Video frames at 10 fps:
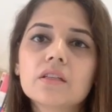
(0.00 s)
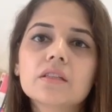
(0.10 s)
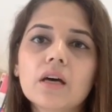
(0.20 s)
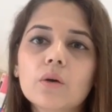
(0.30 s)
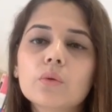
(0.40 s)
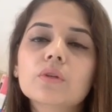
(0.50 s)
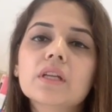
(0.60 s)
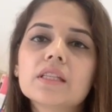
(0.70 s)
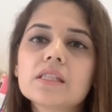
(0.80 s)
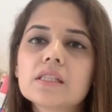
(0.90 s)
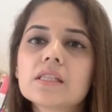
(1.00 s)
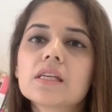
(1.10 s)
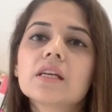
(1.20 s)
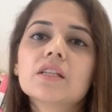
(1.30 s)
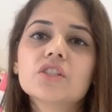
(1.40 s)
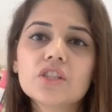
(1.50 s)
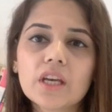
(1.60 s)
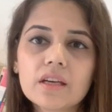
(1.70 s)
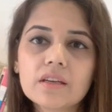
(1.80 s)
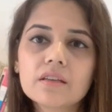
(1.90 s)
Now let's
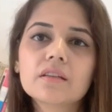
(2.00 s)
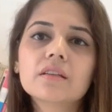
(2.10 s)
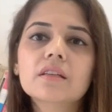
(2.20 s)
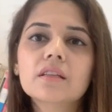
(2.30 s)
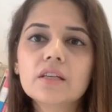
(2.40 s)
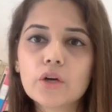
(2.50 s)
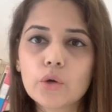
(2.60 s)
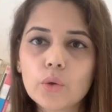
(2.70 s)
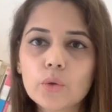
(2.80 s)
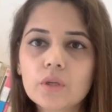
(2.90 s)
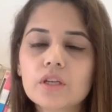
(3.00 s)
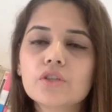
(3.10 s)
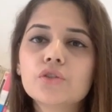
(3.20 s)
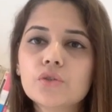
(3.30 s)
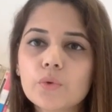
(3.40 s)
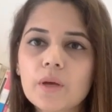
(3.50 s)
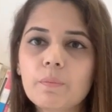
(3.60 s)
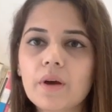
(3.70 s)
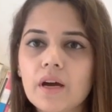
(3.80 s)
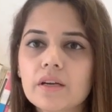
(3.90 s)
check le rôle joué
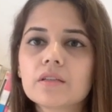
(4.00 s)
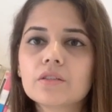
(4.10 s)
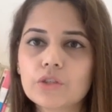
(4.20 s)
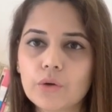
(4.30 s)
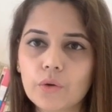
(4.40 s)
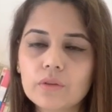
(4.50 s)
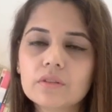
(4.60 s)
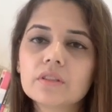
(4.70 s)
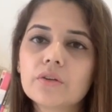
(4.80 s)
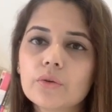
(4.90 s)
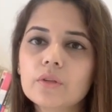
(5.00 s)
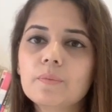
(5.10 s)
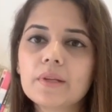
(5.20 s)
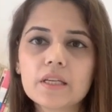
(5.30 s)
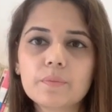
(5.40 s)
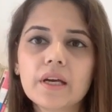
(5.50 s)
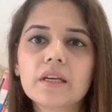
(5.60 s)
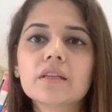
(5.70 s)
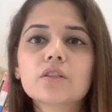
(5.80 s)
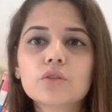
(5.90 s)
par donc, the role played
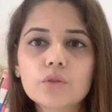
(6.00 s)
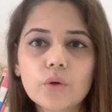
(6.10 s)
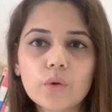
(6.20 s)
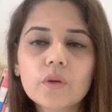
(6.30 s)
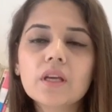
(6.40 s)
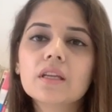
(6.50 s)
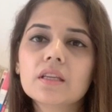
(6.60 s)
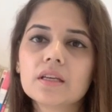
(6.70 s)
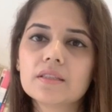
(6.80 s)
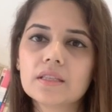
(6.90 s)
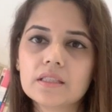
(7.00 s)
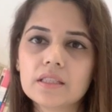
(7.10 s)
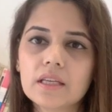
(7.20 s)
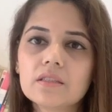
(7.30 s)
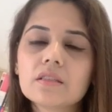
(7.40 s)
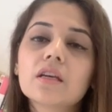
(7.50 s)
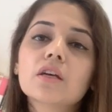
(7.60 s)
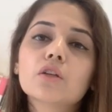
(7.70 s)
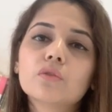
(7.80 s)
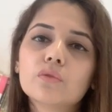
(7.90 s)
by donc in a sentence
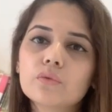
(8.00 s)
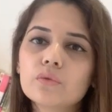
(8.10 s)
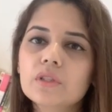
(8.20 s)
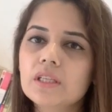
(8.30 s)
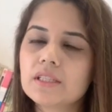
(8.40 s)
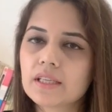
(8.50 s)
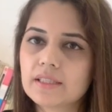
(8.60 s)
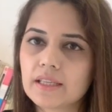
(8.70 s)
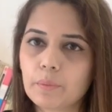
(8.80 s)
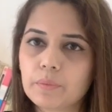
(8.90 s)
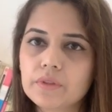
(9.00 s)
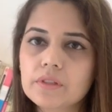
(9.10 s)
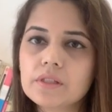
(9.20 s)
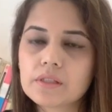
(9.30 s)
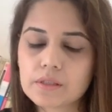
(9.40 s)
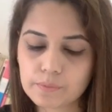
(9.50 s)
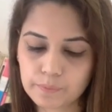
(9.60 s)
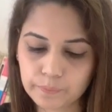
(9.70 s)
through these examples.